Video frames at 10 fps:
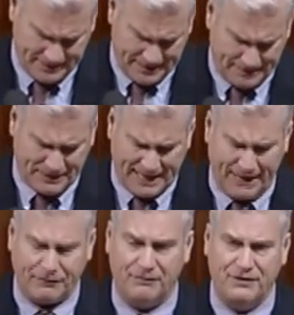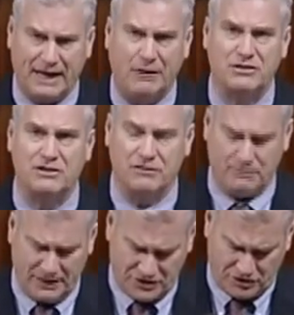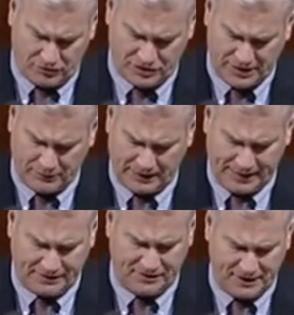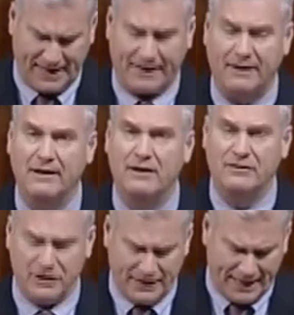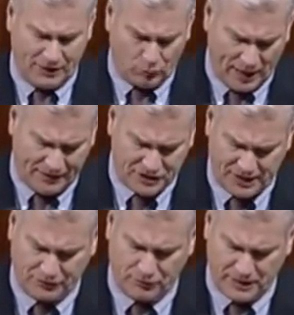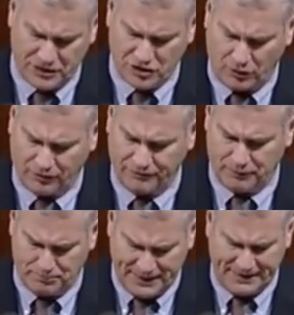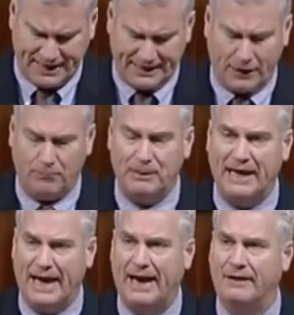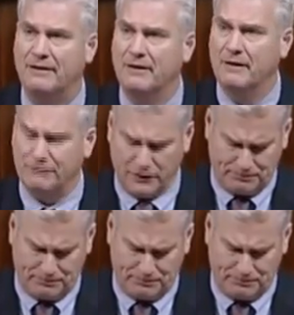On behalf of thousands of Minnesotans, I would like to thank the United Way of Central Minnesota for being that helping hand for the